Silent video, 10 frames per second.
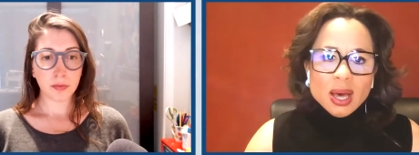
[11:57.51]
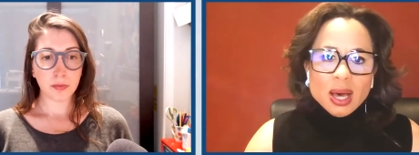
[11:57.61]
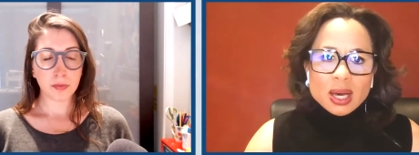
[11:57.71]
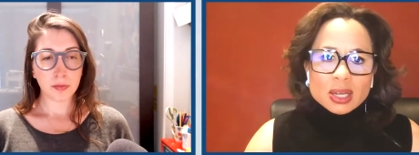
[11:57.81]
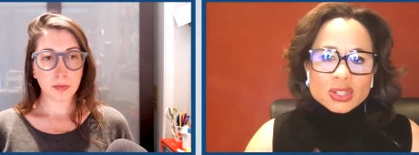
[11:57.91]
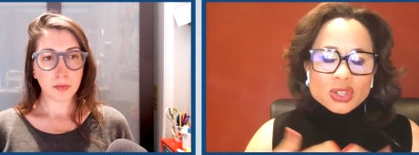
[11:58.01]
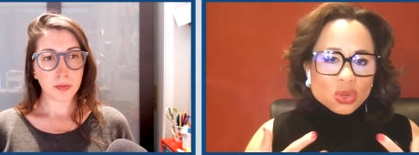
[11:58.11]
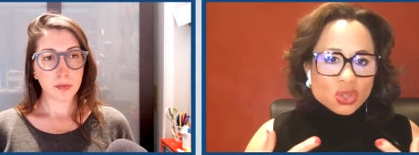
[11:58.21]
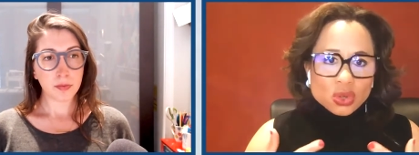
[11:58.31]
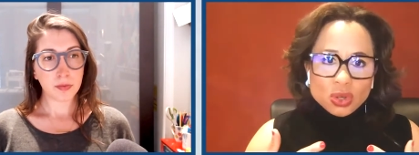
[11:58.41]
Speaker 1: Uh,
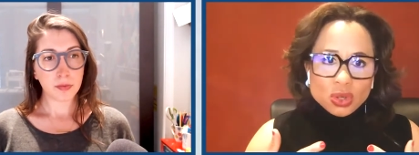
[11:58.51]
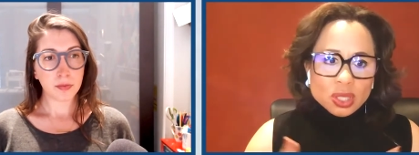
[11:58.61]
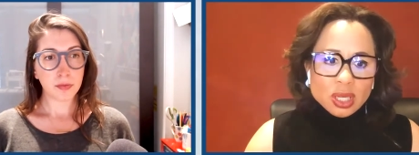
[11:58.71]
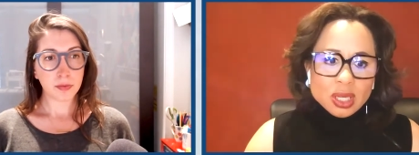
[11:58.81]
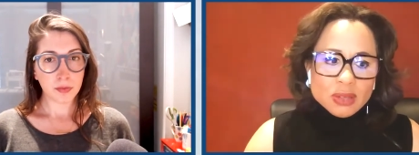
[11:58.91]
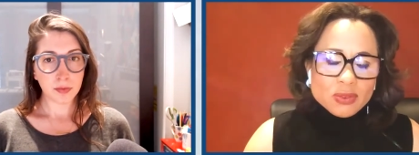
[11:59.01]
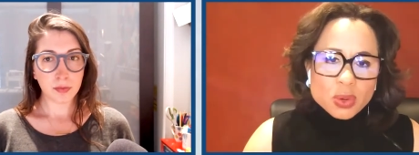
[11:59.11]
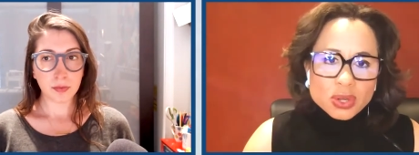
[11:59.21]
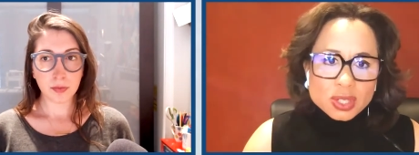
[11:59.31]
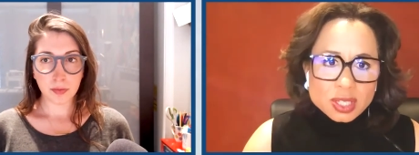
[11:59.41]
social, uh, of
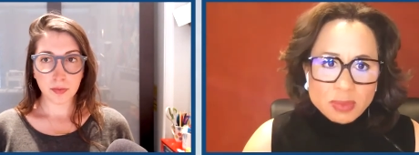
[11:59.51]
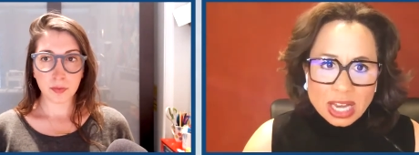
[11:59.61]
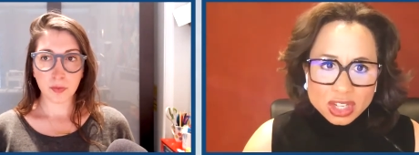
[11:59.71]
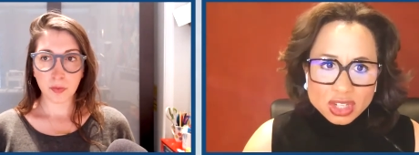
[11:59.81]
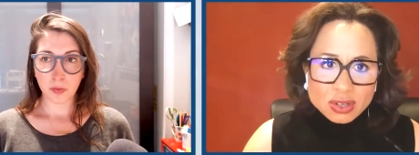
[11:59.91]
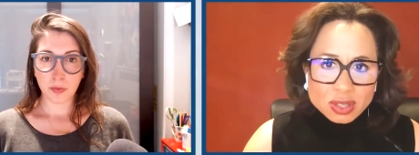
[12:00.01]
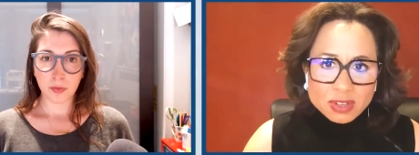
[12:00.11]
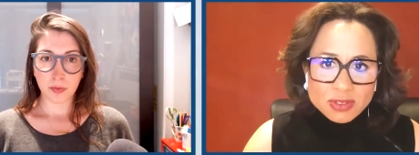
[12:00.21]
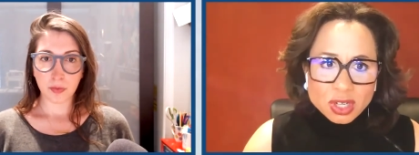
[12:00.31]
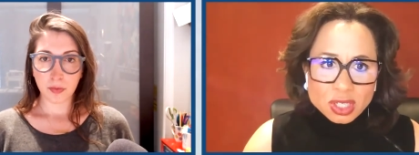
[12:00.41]
course, this past year has been very